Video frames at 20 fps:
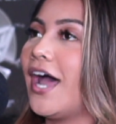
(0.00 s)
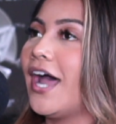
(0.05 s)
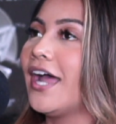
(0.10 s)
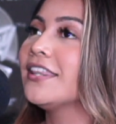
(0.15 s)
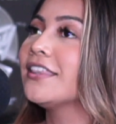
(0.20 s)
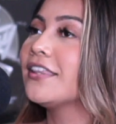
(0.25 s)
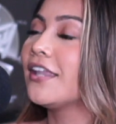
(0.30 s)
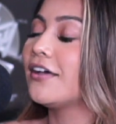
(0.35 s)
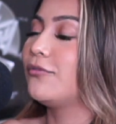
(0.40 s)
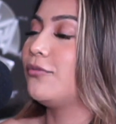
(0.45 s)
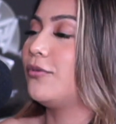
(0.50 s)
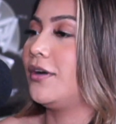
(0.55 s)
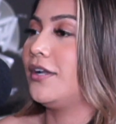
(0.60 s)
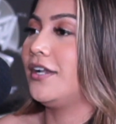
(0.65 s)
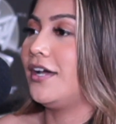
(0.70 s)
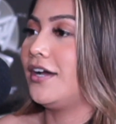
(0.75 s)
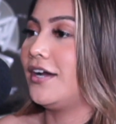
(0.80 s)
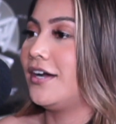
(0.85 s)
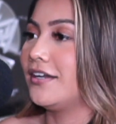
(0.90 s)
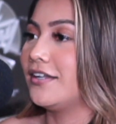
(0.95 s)
I love
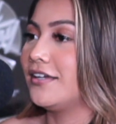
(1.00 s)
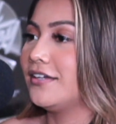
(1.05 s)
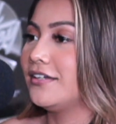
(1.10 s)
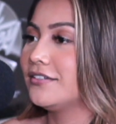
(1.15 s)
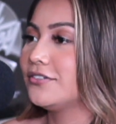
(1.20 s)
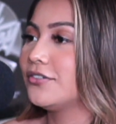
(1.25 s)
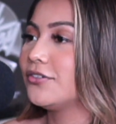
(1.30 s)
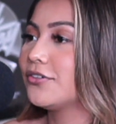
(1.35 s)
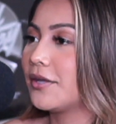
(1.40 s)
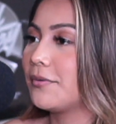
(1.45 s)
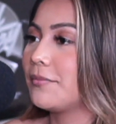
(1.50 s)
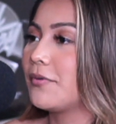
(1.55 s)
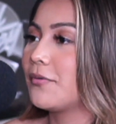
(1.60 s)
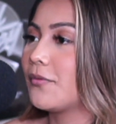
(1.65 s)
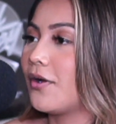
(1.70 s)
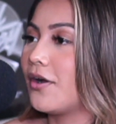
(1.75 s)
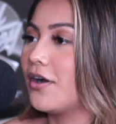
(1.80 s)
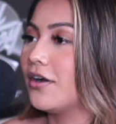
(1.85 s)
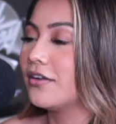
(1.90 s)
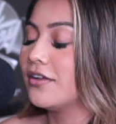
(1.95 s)
Guadalajara. Don't get me
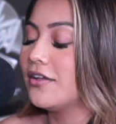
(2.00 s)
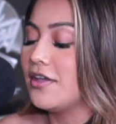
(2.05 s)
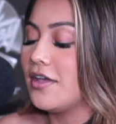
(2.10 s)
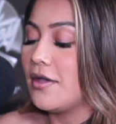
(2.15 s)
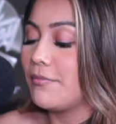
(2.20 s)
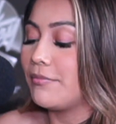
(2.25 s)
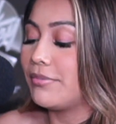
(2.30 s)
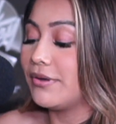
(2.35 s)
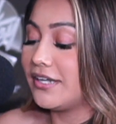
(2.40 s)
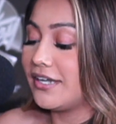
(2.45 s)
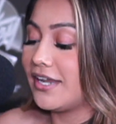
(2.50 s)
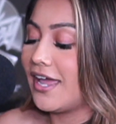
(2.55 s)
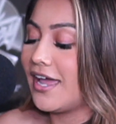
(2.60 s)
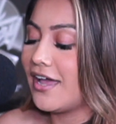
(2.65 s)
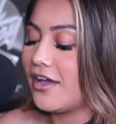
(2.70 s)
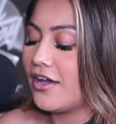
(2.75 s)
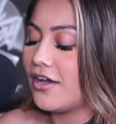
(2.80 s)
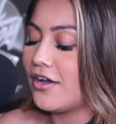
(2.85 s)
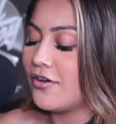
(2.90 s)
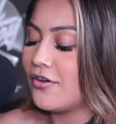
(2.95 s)
wrong. But
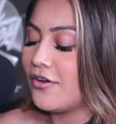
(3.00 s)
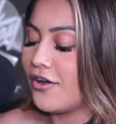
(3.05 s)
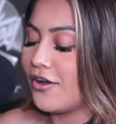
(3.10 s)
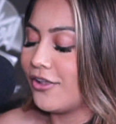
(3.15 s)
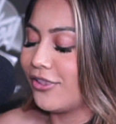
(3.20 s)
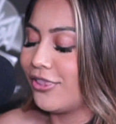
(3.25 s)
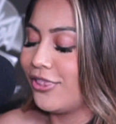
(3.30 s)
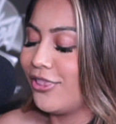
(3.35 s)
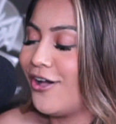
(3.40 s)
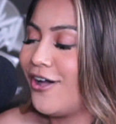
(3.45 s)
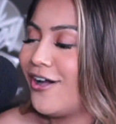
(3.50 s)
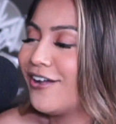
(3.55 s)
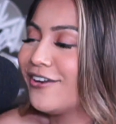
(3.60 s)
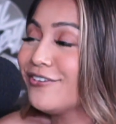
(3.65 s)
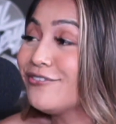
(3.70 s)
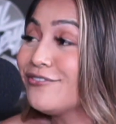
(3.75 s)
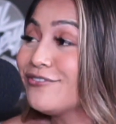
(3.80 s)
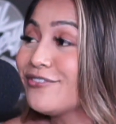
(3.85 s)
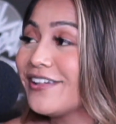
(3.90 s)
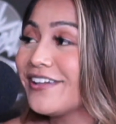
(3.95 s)
now, a lot
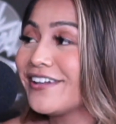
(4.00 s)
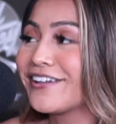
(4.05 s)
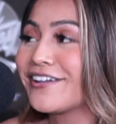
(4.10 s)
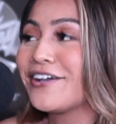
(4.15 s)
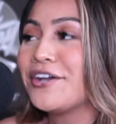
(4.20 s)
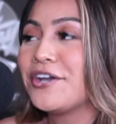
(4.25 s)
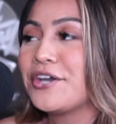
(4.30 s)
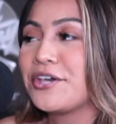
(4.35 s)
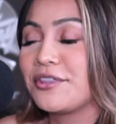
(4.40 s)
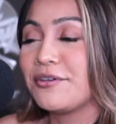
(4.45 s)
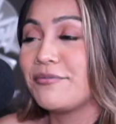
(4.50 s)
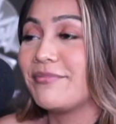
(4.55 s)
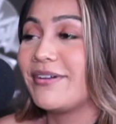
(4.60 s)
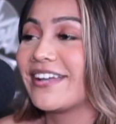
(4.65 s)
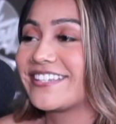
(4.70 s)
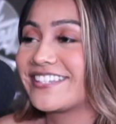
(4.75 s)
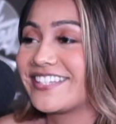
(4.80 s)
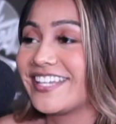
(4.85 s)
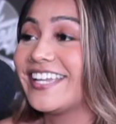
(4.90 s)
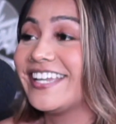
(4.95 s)
of like the
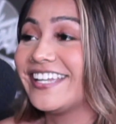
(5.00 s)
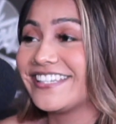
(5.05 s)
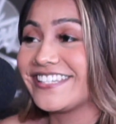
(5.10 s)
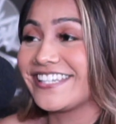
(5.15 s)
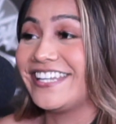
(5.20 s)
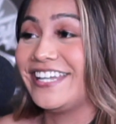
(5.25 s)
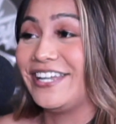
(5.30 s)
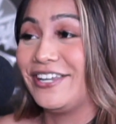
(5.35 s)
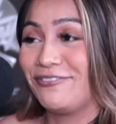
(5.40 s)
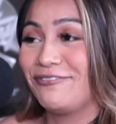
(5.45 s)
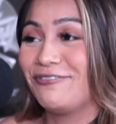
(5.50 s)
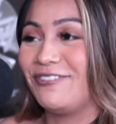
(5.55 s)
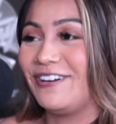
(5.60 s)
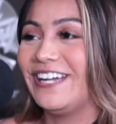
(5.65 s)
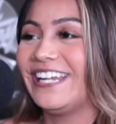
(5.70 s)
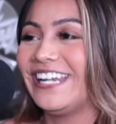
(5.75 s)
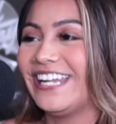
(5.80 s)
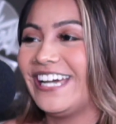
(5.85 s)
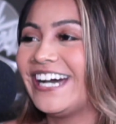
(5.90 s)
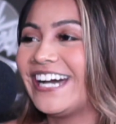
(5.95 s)
Mexicans in
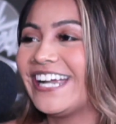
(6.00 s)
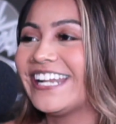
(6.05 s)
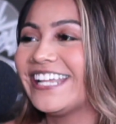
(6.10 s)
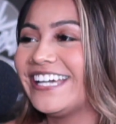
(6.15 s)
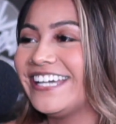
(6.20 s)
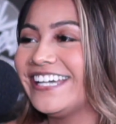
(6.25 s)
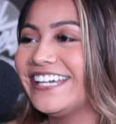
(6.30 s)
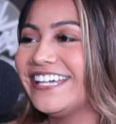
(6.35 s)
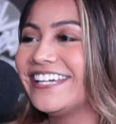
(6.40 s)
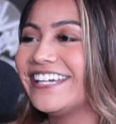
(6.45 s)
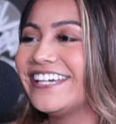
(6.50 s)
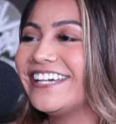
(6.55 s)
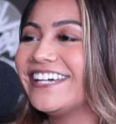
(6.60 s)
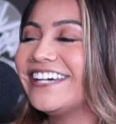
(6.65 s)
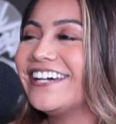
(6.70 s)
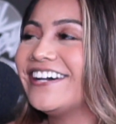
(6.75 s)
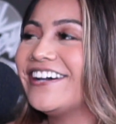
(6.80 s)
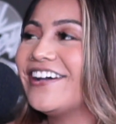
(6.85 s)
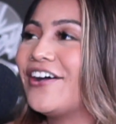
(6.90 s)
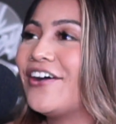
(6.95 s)
Guadalajara
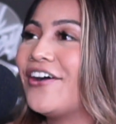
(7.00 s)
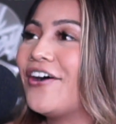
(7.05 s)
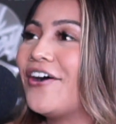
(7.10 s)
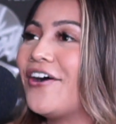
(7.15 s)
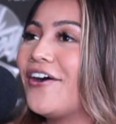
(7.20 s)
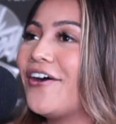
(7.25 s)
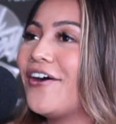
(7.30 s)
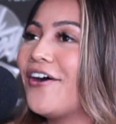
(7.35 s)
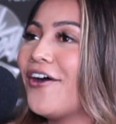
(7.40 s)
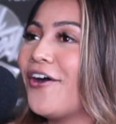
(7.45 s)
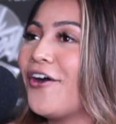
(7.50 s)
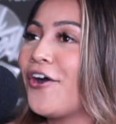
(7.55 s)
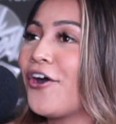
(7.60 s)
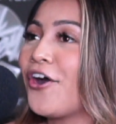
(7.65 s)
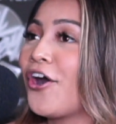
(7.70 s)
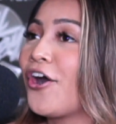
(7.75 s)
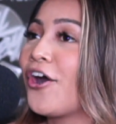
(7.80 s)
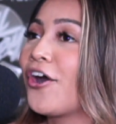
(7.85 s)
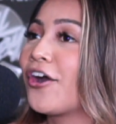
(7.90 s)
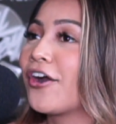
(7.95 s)

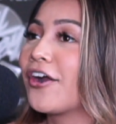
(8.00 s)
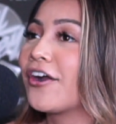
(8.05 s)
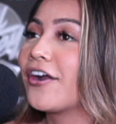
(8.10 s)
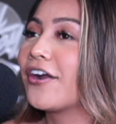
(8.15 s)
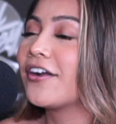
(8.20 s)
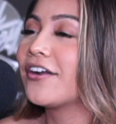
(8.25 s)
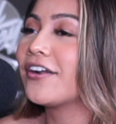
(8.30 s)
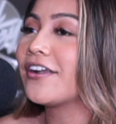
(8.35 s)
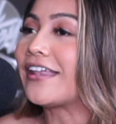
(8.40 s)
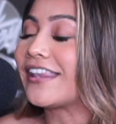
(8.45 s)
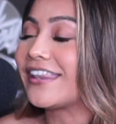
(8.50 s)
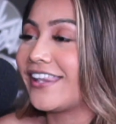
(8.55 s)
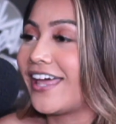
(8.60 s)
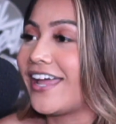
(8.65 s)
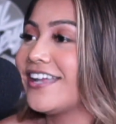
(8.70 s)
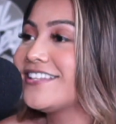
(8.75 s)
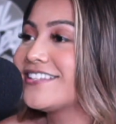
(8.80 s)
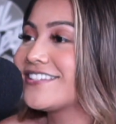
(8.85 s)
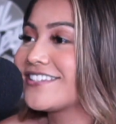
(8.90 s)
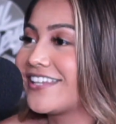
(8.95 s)
are
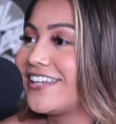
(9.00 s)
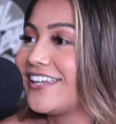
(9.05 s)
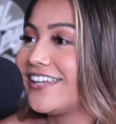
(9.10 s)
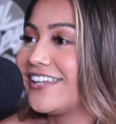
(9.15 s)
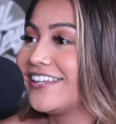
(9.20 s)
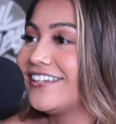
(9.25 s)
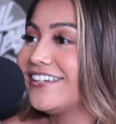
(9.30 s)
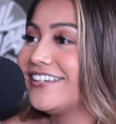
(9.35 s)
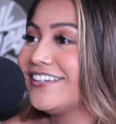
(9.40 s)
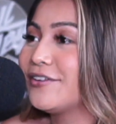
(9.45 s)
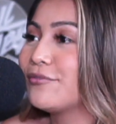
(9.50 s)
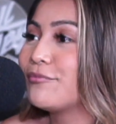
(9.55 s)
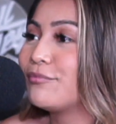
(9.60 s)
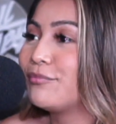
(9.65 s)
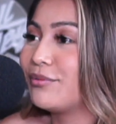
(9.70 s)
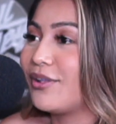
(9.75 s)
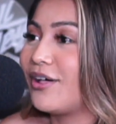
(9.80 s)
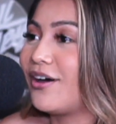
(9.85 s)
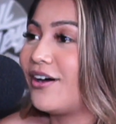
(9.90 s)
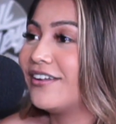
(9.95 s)
light-skinned,
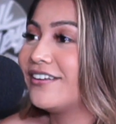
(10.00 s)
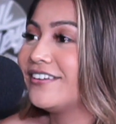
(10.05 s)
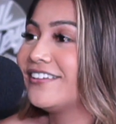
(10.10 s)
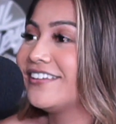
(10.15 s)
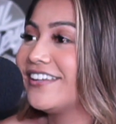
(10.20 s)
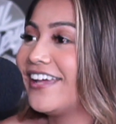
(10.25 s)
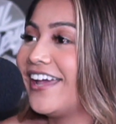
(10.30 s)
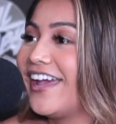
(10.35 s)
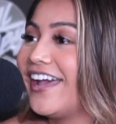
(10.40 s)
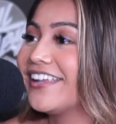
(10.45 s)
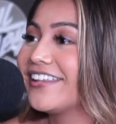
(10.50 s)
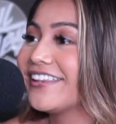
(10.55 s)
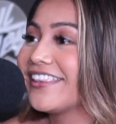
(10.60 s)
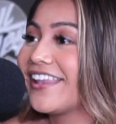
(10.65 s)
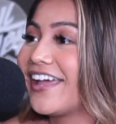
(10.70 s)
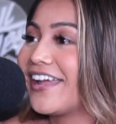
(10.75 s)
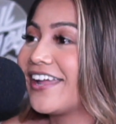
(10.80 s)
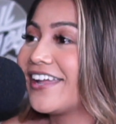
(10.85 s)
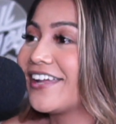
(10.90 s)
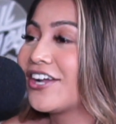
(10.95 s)
blonde, and
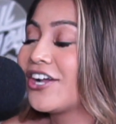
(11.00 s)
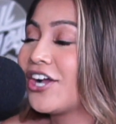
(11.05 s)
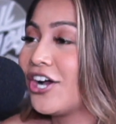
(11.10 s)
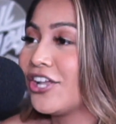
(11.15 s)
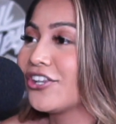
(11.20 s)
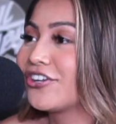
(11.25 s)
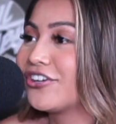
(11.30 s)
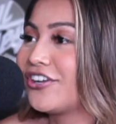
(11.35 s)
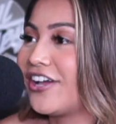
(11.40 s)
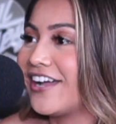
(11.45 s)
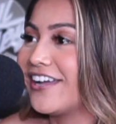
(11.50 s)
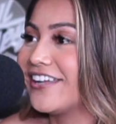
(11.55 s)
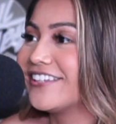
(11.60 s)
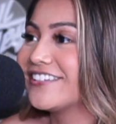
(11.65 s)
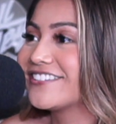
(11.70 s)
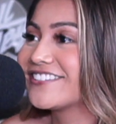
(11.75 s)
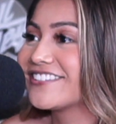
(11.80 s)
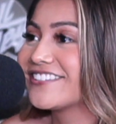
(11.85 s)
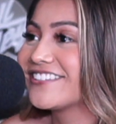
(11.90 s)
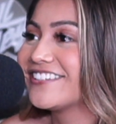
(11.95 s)
like colored
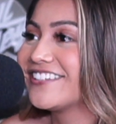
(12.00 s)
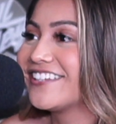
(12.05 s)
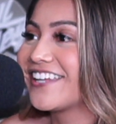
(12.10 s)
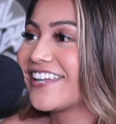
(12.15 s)
eyes.